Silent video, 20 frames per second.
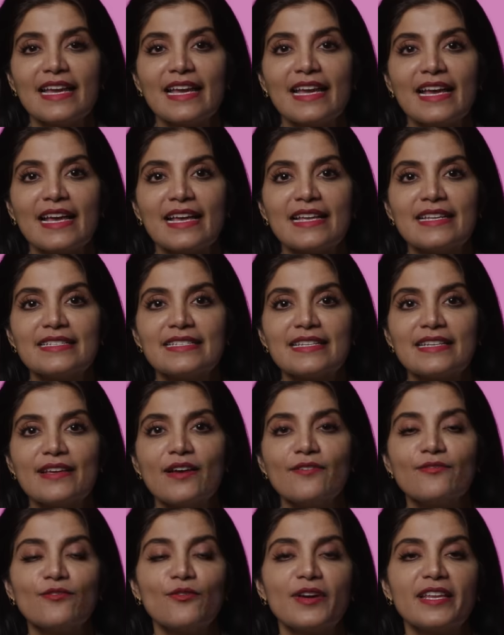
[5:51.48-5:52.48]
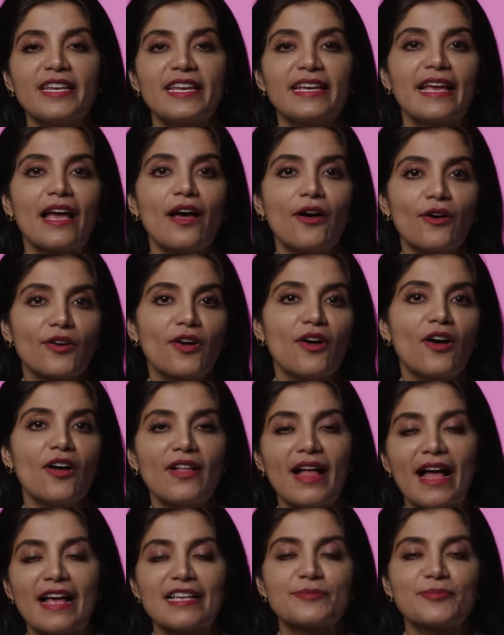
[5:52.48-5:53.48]
and avoiding alcohol,
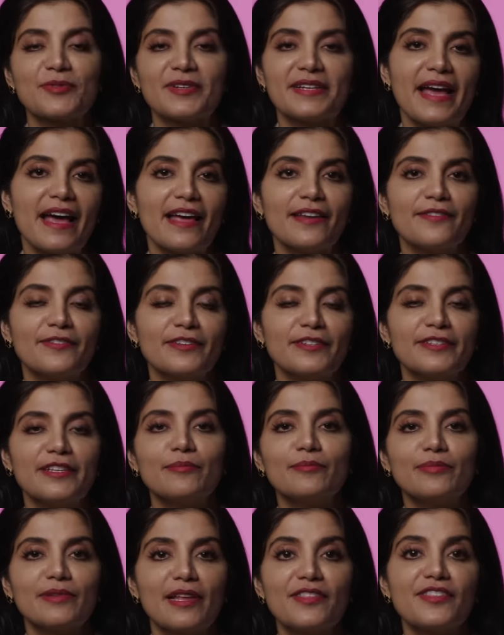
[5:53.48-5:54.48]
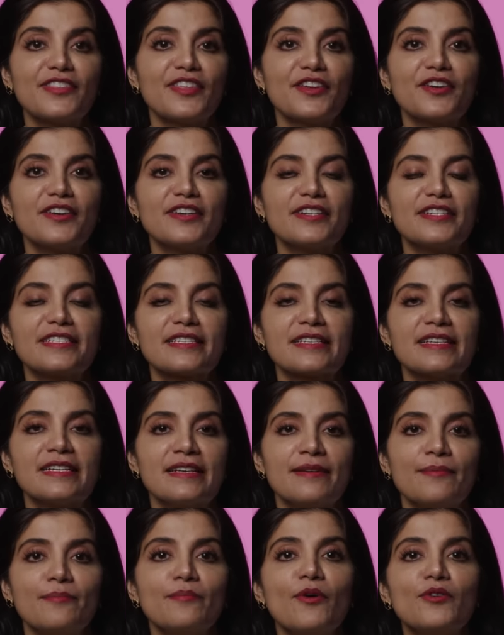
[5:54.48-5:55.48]
aspirin, Advil, and blood thinners.
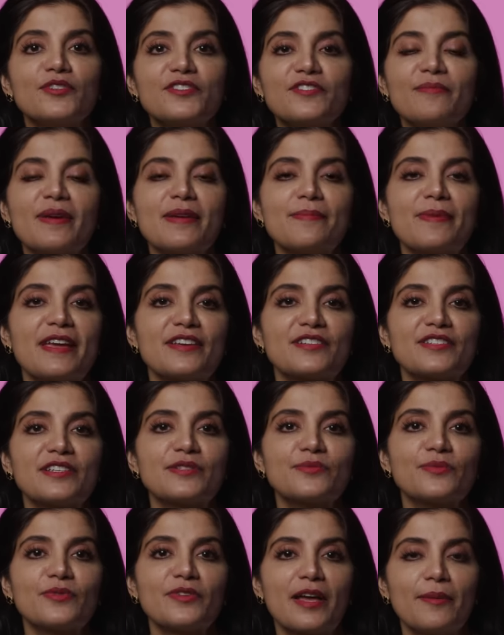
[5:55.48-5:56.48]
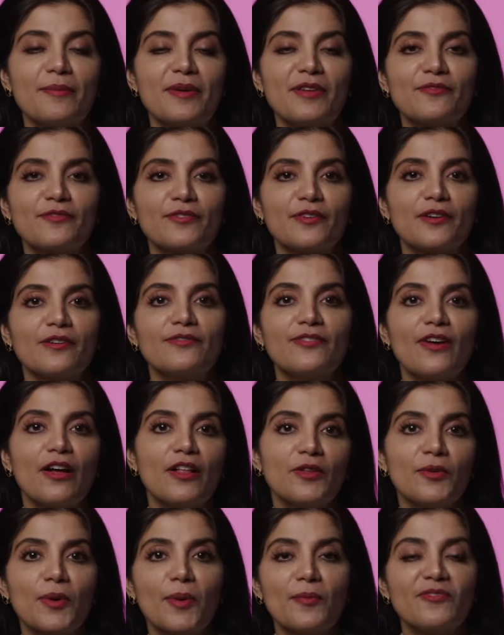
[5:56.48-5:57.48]
Most of my patients will come in for a
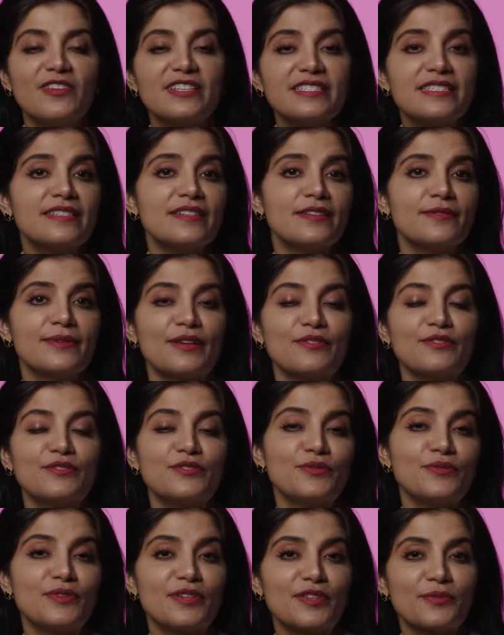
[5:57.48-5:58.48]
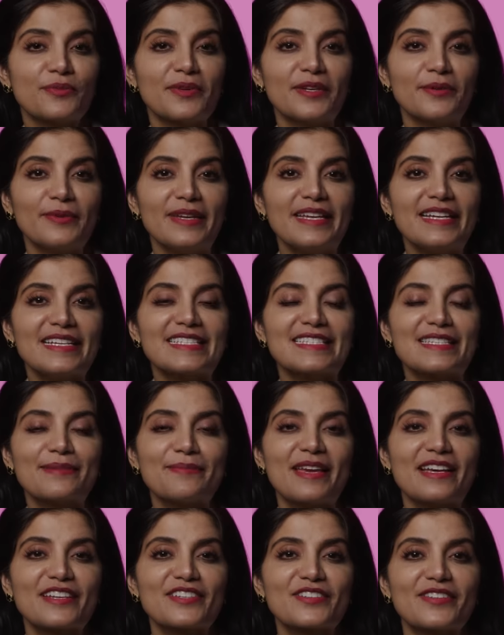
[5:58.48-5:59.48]
follow-up visit around 2 to 3 weeks to
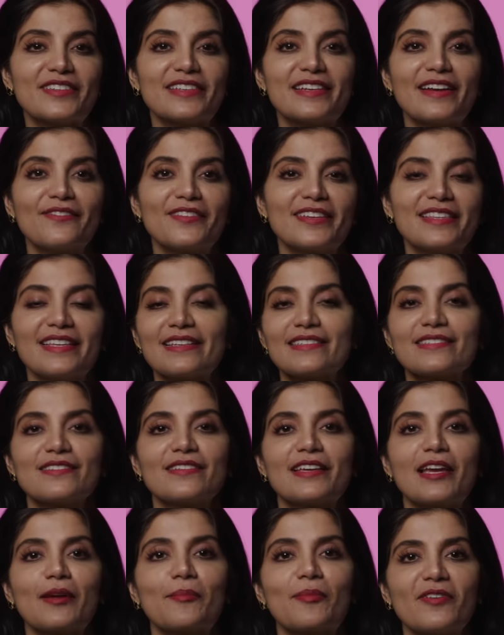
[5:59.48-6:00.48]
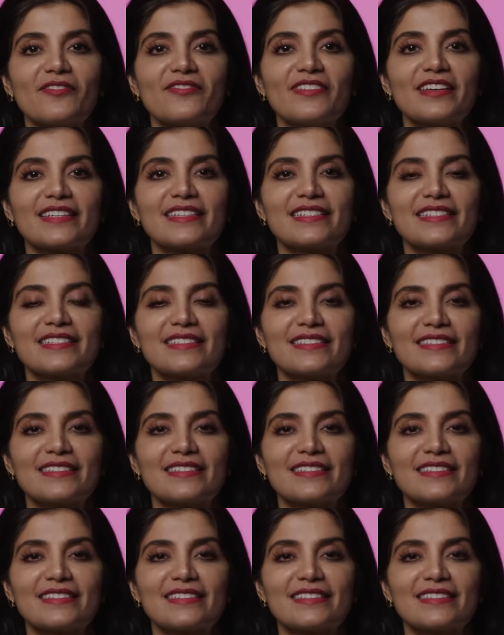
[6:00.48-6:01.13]
make sure that everything's looking perfect.